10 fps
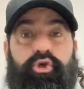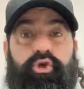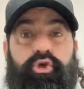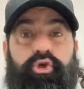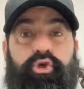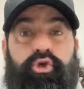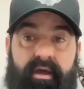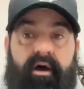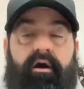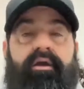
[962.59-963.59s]
All right,
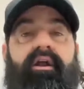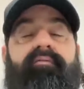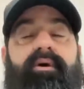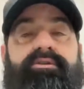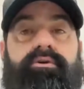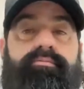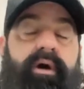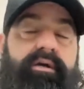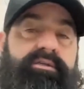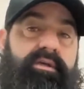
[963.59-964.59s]
I'll get off my
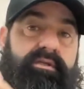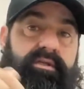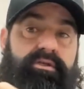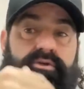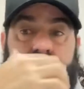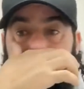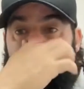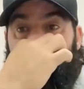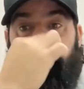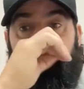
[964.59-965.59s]
soapbox. Click the description
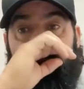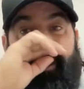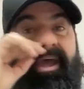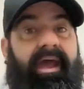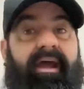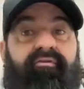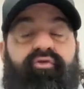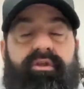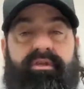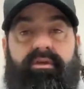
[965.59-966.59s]
down below.
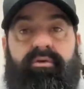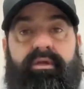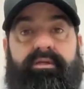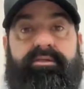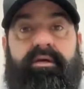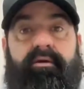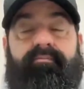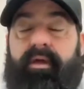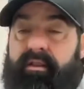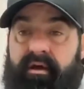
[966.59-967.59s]
Everything you need is there.
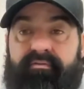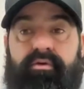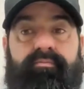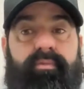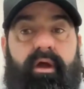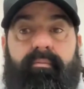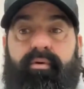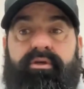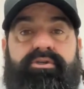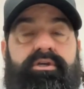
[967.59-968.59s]
I love you. I
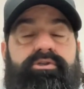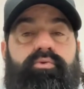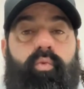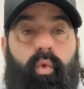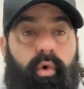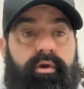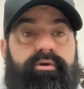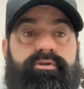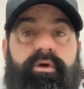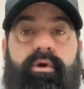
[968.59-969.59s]
appreciate you.
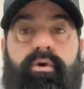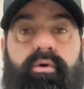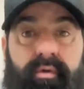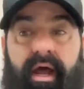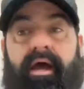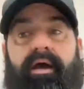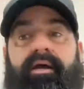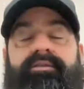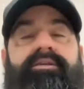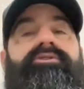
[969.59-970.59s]
Warriors,
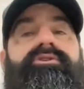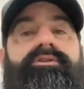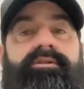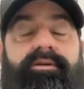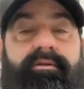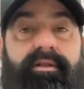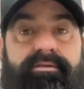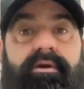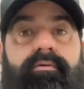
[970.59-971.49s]
rise. Get your shit together. Let's go.